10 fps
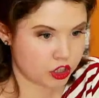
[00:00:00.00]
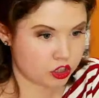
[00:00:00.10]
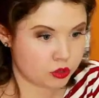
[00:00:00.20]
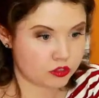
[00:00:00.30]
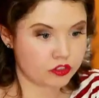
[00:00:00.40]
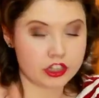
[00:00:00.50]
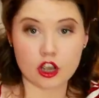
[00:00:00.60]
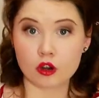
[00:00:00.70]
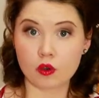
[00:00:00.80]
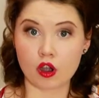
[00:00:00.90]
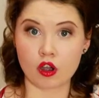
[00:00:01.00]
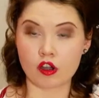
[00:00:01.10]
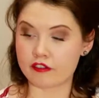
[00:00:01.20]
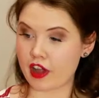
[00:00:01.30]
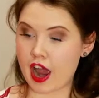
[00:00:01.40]
to the video
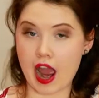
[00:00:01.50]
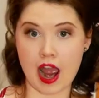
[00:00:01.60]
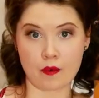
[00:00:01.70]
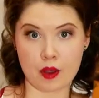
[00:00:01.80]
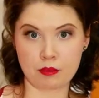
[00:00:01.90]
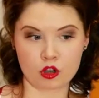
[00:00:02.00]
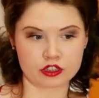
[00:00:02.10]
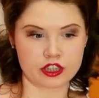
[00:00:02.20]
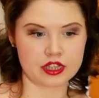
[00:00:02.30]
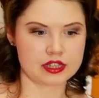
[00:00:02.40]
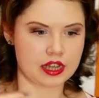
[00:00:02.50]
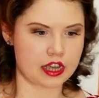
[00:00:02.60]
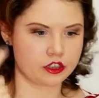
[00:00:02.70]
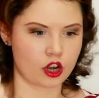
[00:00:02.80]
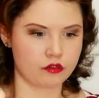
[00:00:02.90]
of how I blocked this, and
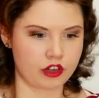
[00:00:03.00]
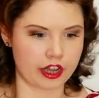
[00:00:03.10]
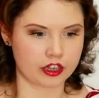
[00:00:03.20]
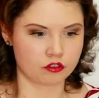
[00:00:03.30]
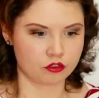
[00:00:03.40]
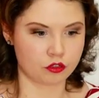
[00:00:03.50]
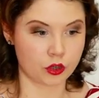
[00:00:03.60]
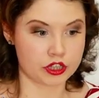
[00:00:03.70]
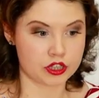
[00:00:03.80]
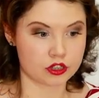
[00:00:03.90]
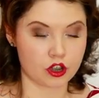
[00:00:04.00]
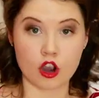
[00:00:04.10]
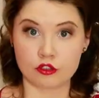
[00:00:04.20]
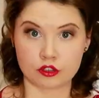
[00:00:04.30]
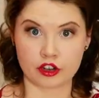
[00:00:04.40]
hopefully I can voice
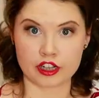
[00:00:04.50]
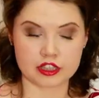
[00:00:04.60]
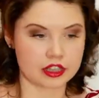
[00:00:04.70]
over it,